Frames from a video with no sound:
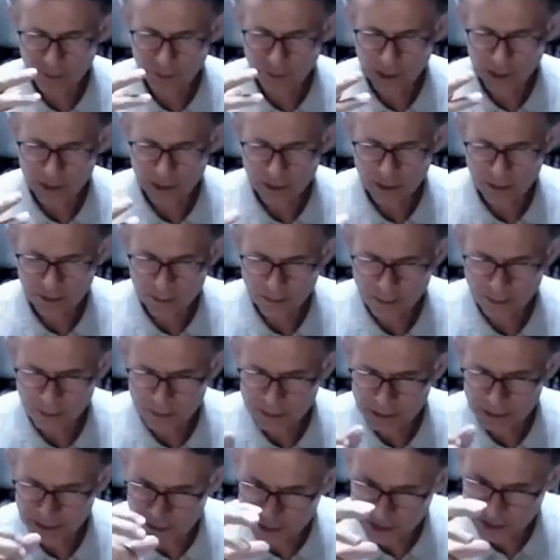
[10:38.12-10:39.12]
but
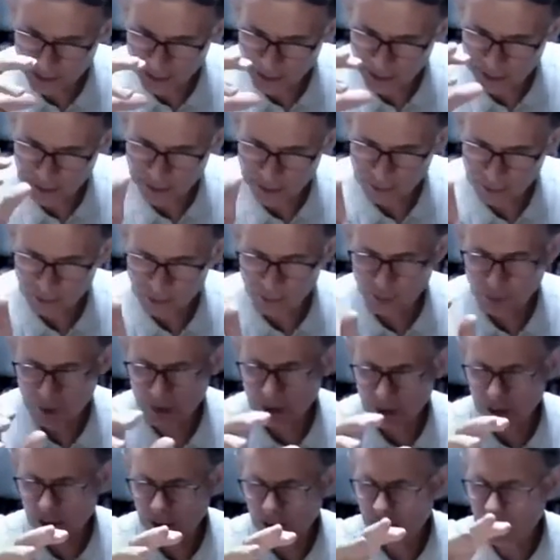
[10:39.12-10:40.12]
still
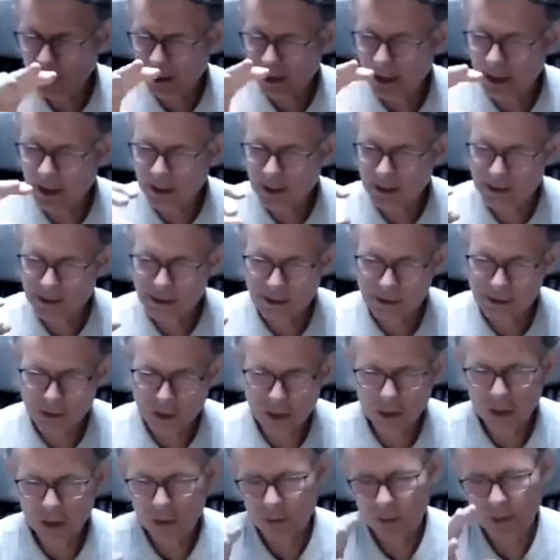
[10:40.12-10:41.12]
with a nice
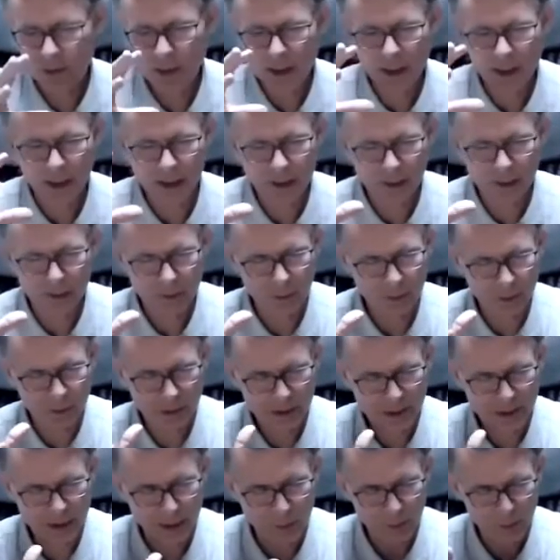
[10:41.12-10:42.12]
tone, like
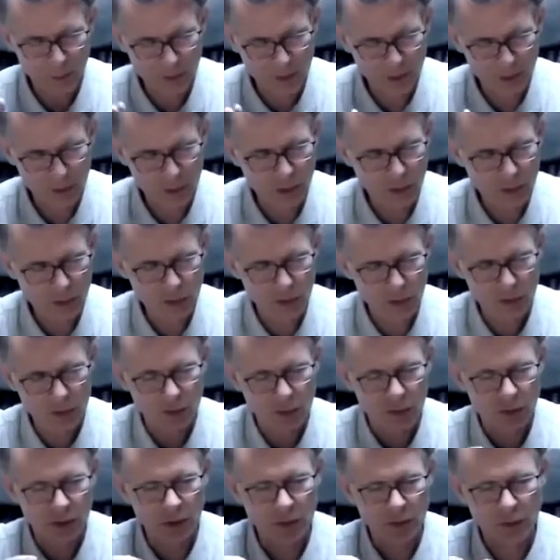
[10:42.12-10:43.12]
we say with a
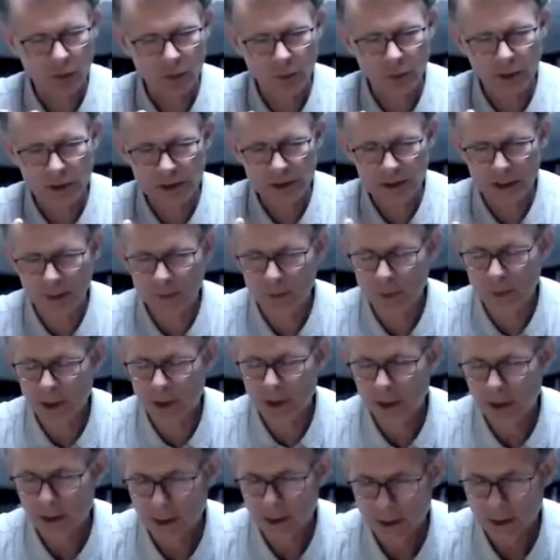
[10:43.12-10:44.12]
notochord or with some
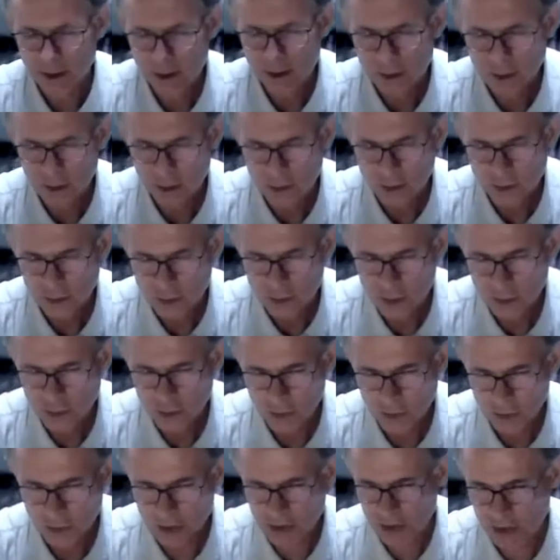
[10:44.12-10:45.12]

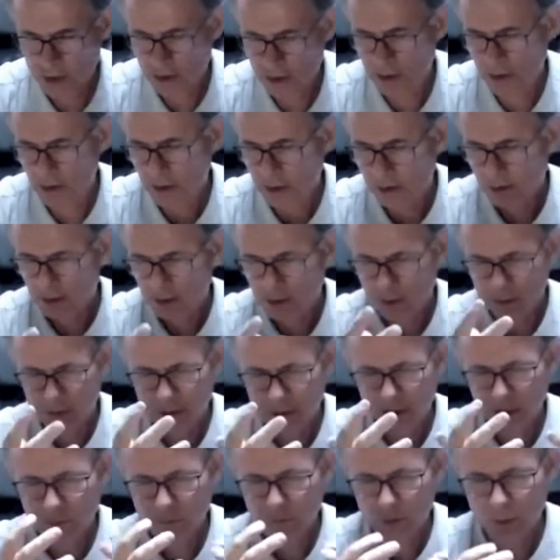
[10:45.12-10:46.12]
turgidity, you
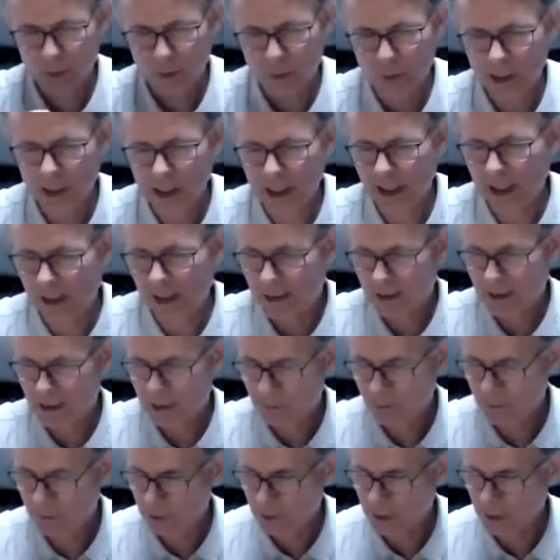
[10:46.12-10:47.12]
say for
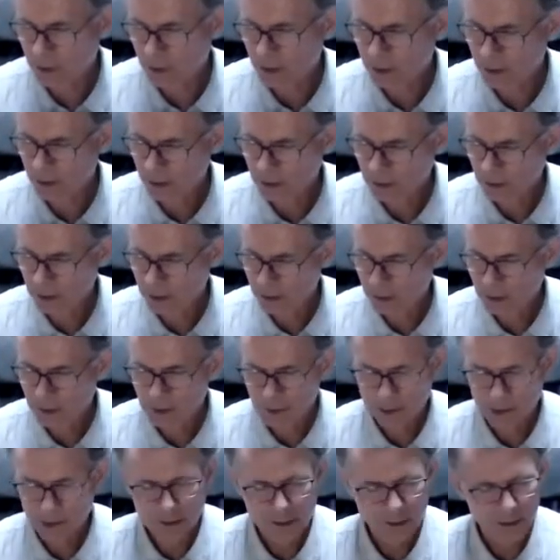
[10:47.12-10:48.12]
plants, if they
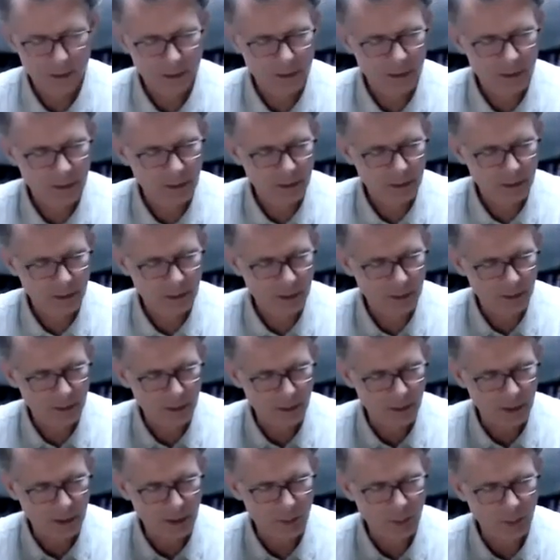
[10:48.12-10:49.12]

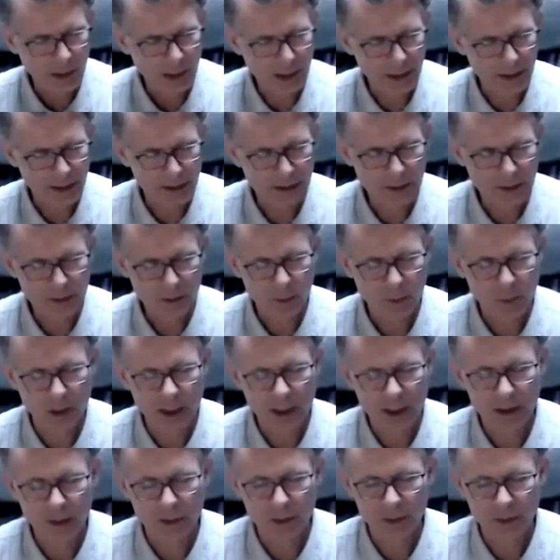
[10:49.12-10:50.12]
a plant is
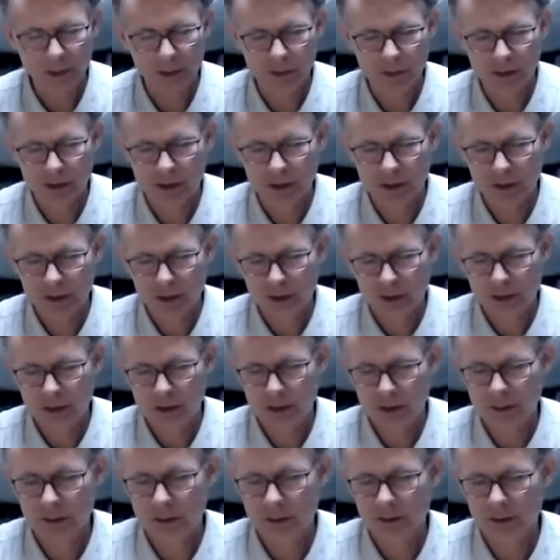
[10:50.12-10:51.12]
well
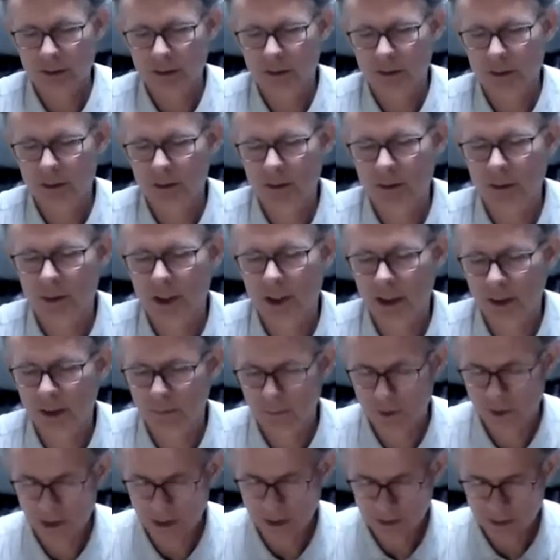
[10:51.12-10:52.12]
nourished, you
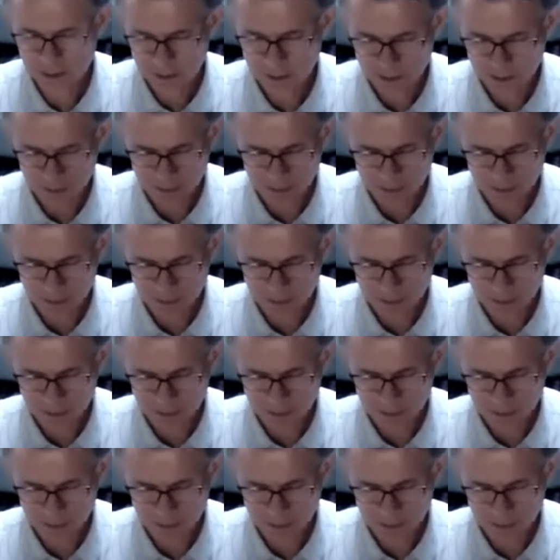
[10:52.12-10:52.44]
have that